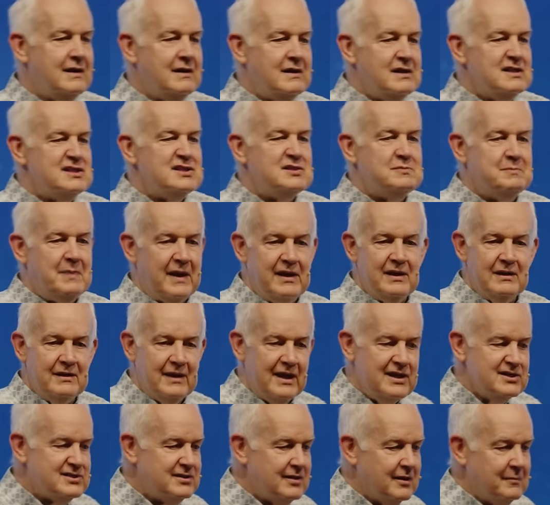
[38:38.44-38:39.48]

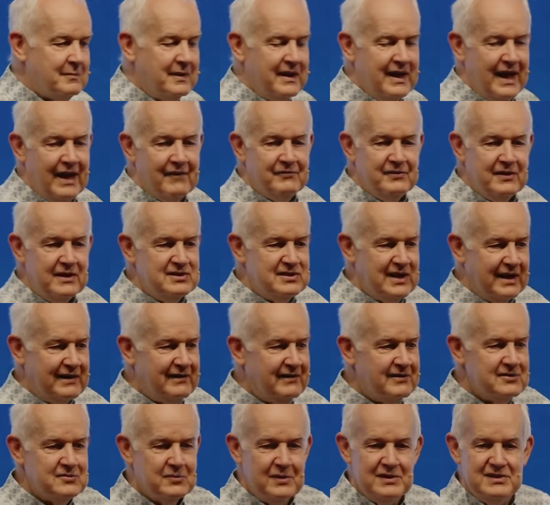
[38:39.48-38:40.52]
speculation on behalf of the
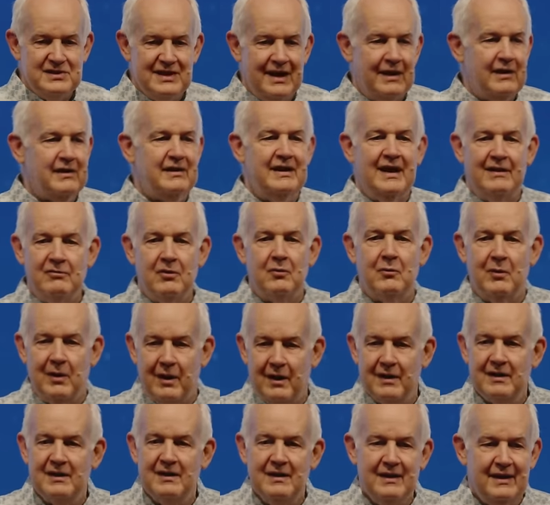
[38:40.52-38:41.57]
executives was that'll never
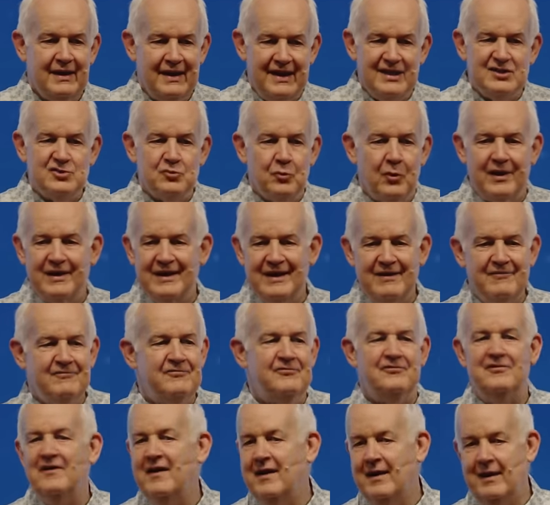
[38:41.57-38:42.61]
work. It's working
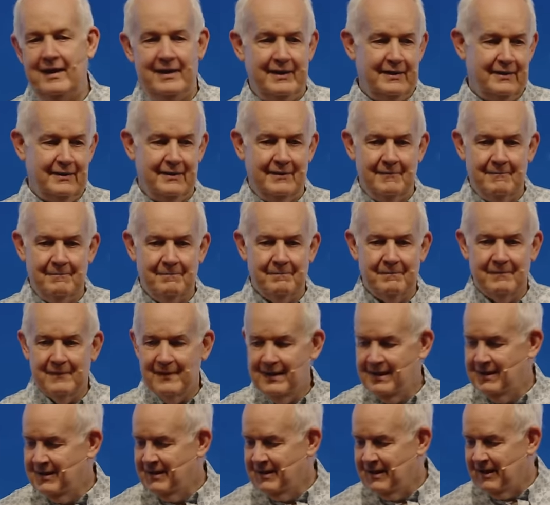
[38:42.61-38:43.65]
fine.
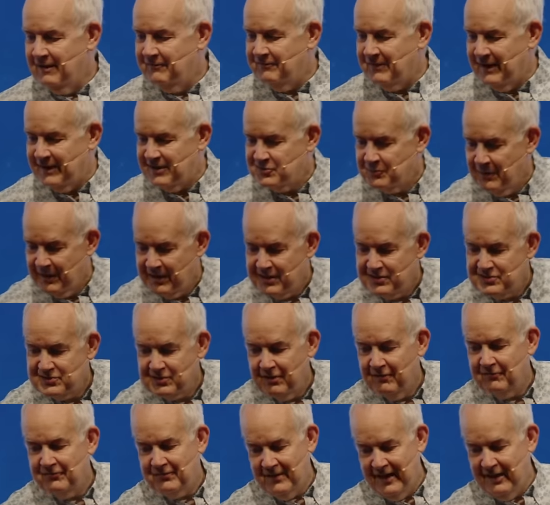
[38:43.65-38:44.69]
In fact, it's working
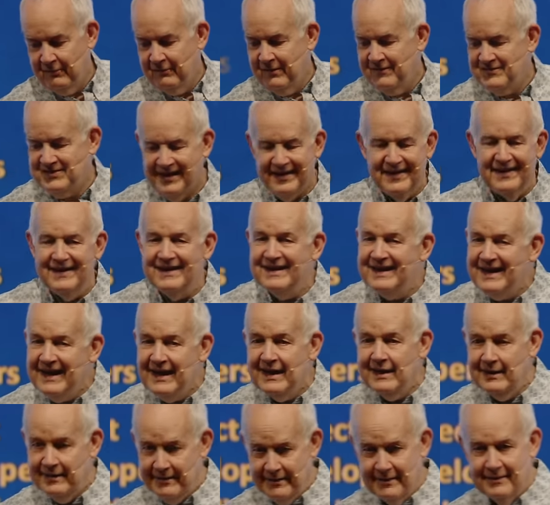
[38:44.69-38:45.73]
so fine, we've done it
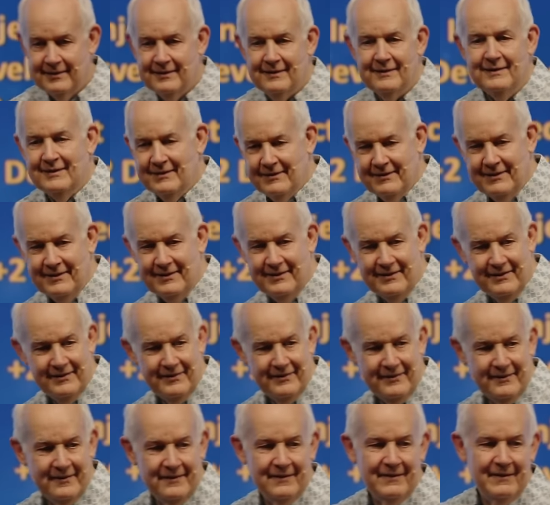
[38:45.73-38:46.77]
again.
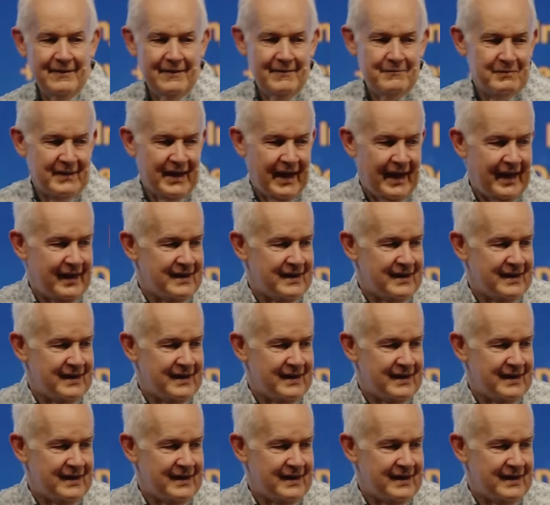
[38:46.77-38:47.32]
And